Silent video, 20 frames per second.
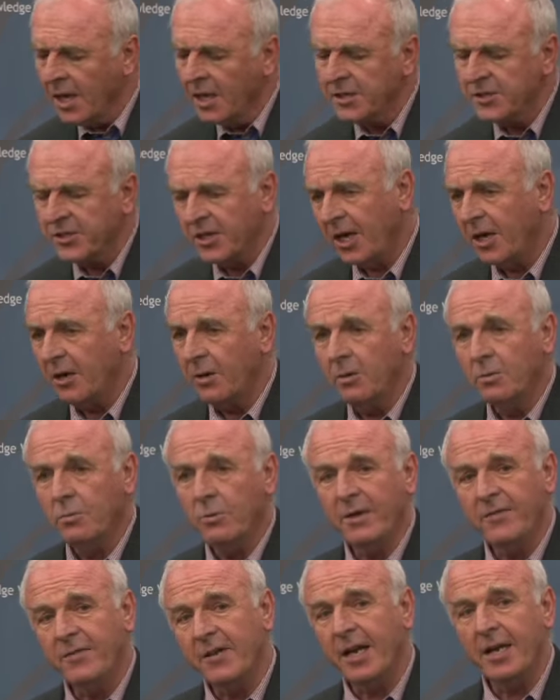So
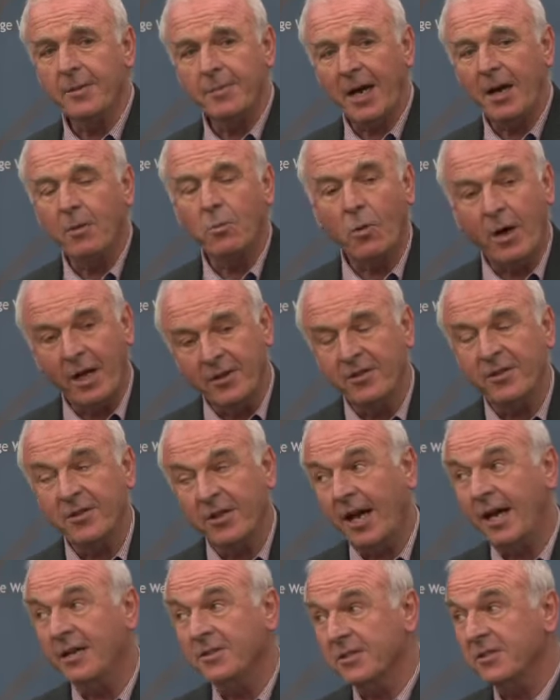we've done about
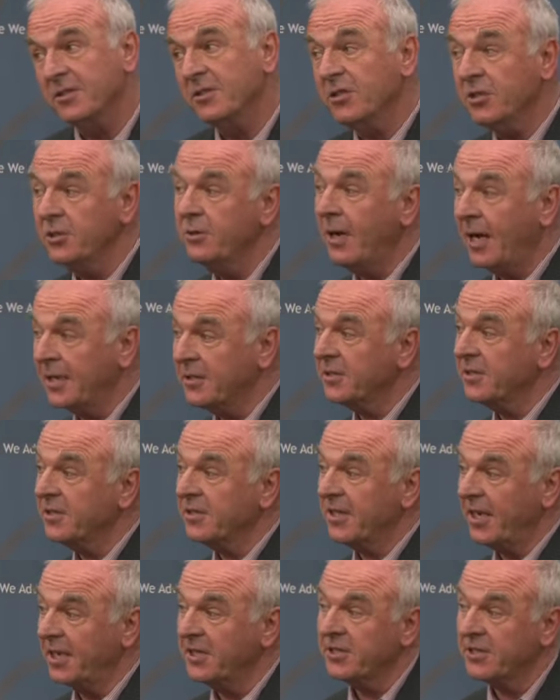1,200
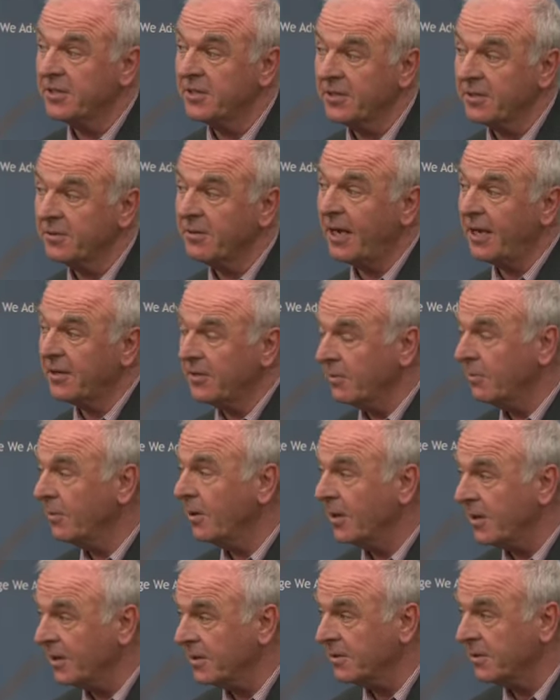sessions around the
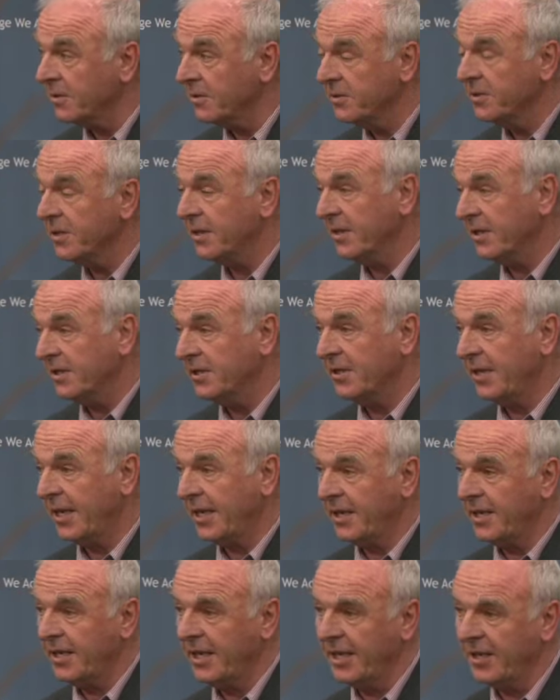world using this
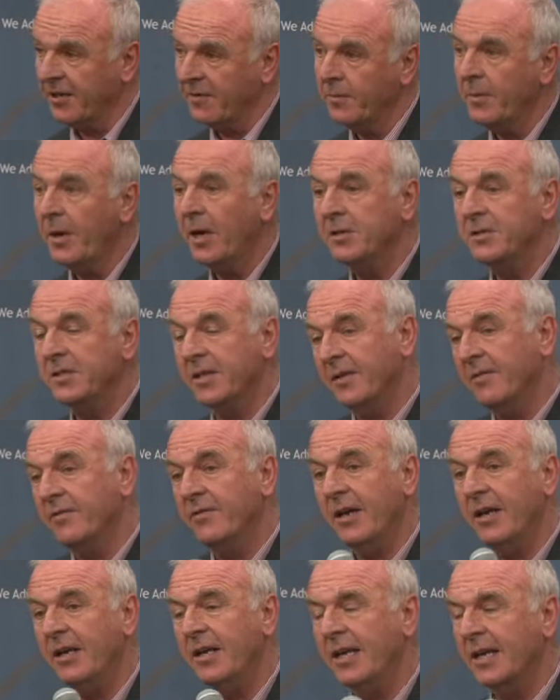technique of posing
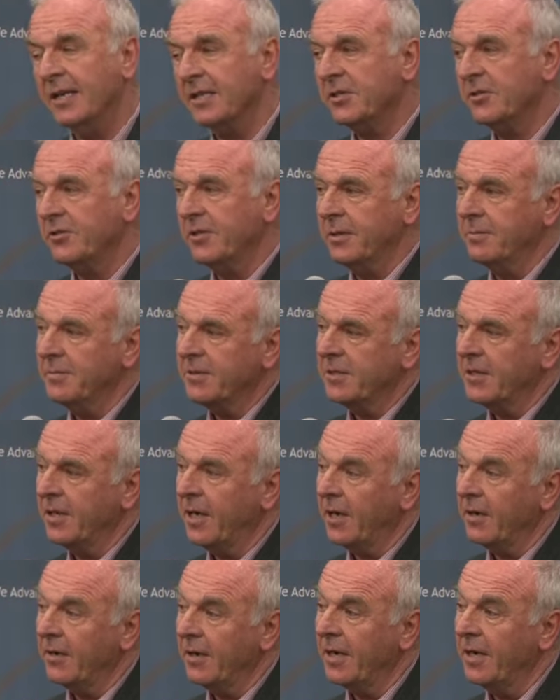fairly extreme
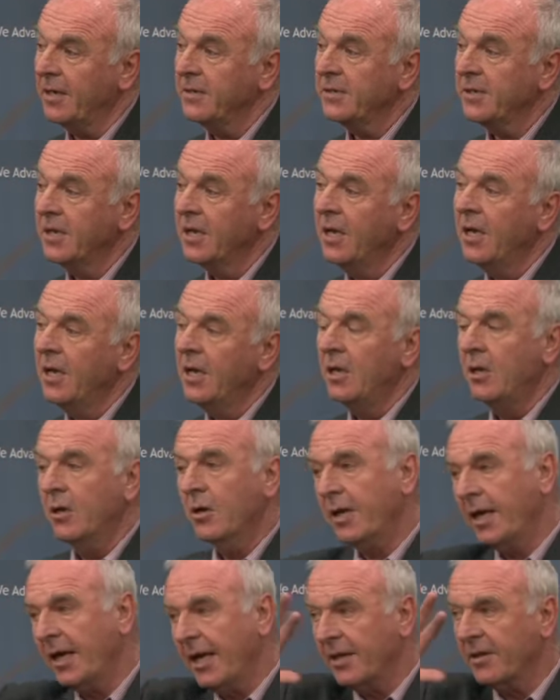scenarios,
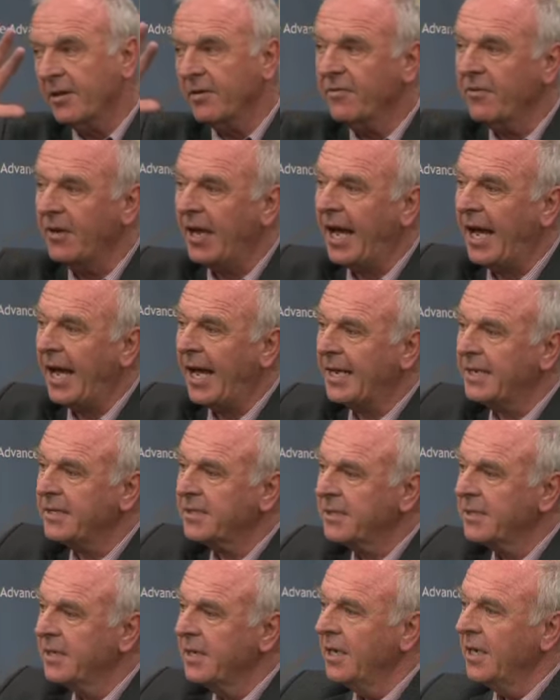looking at the
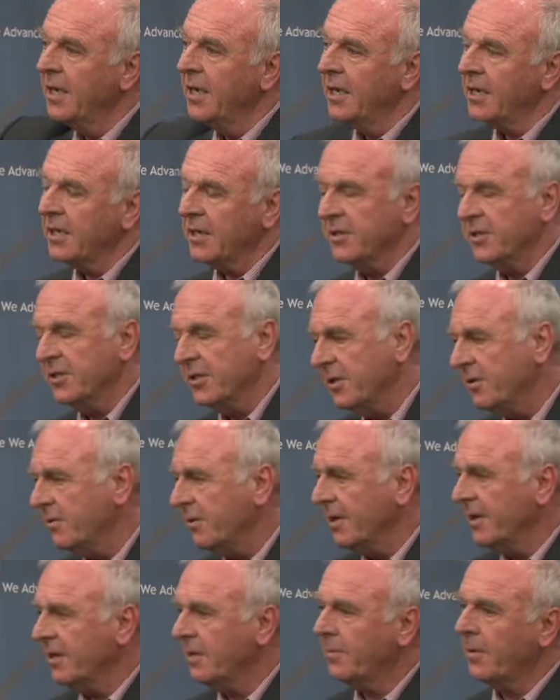flags,
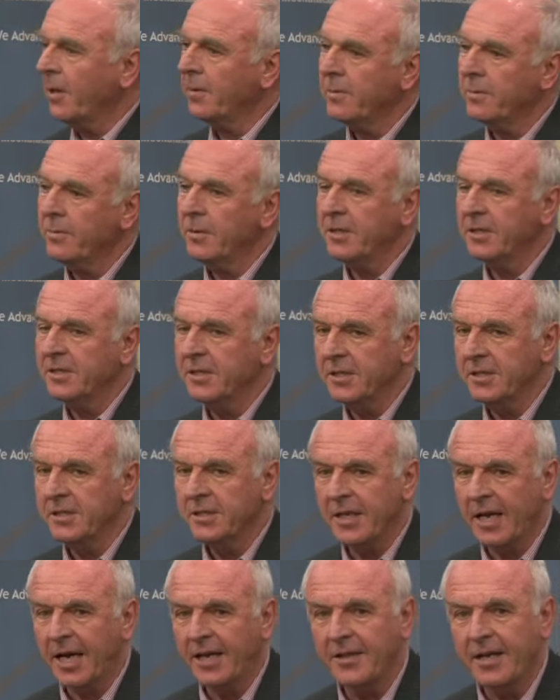considering the
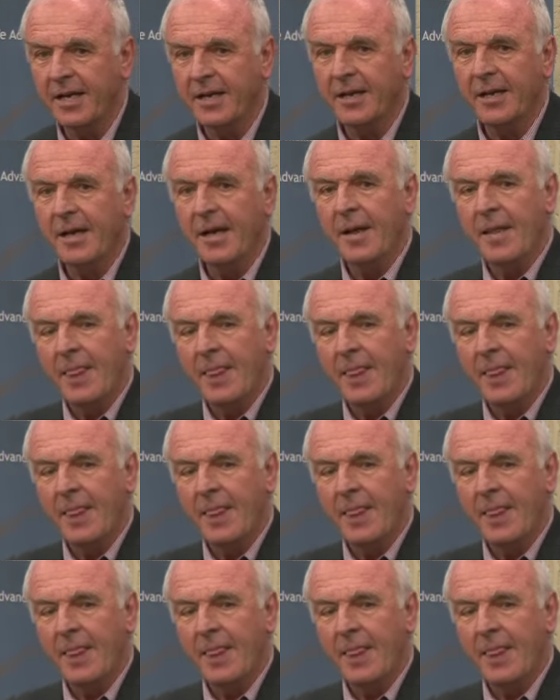probabilities, and then